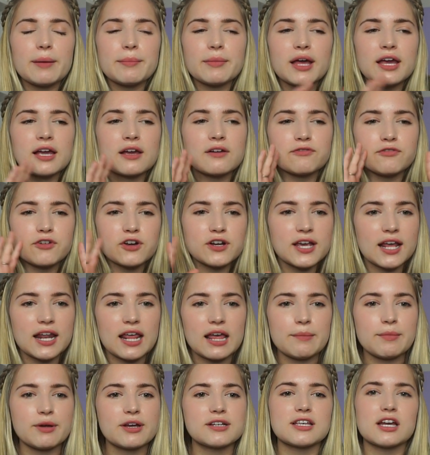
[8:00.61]
I'm like
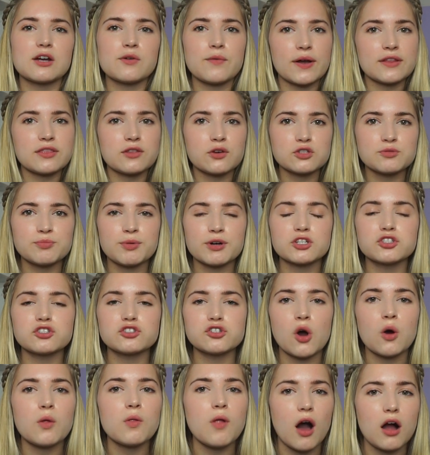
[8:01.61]
forgetting because I read those books
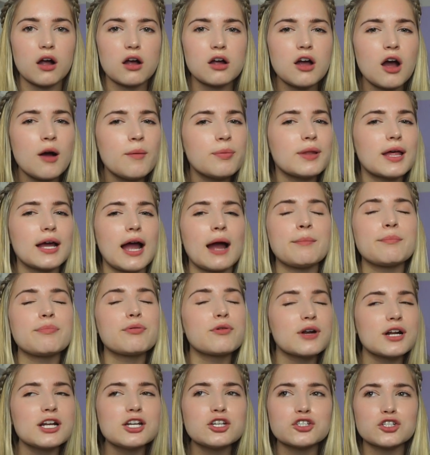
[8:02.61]
so long ago, but like I'm
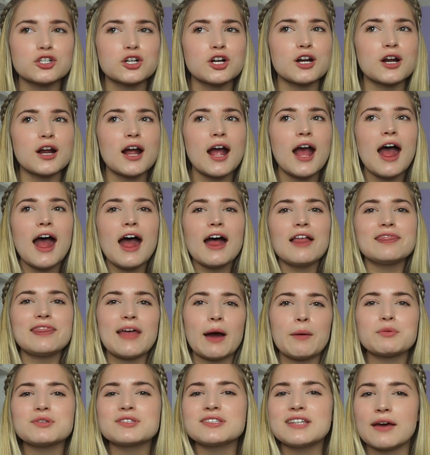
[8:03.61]
pretty sure
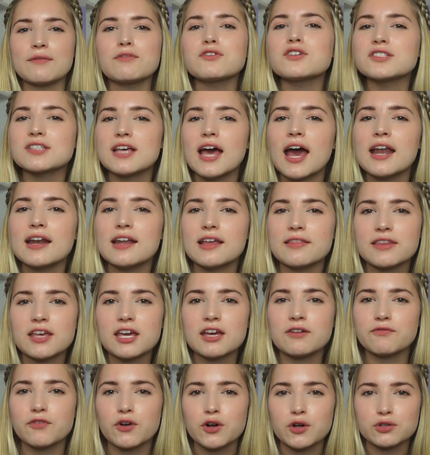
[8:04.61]
that was never said in the
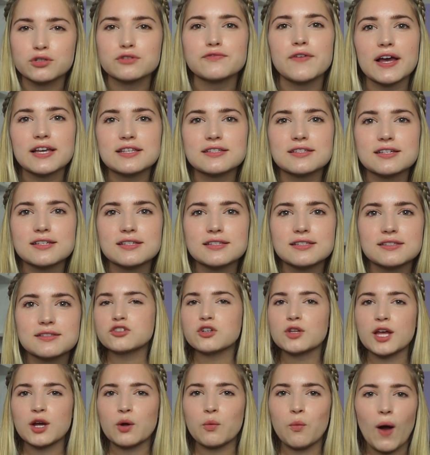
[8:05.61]
Infernal Devices.
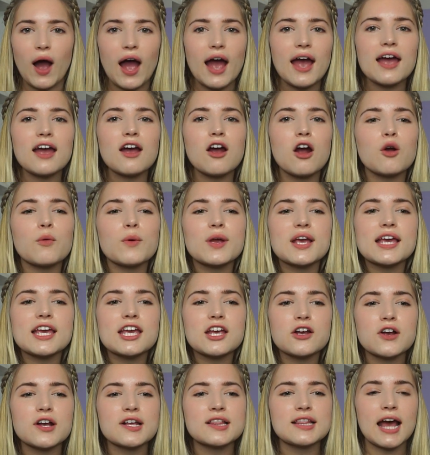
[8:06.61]
So like why are we
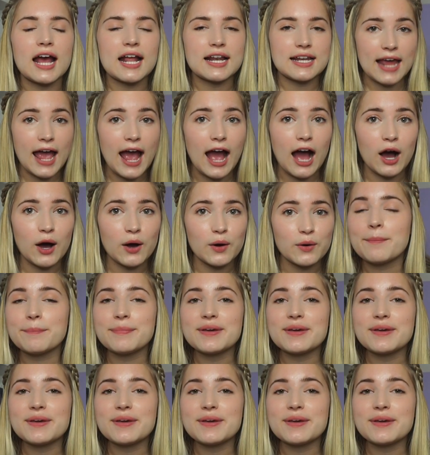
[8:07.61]
hearing that now?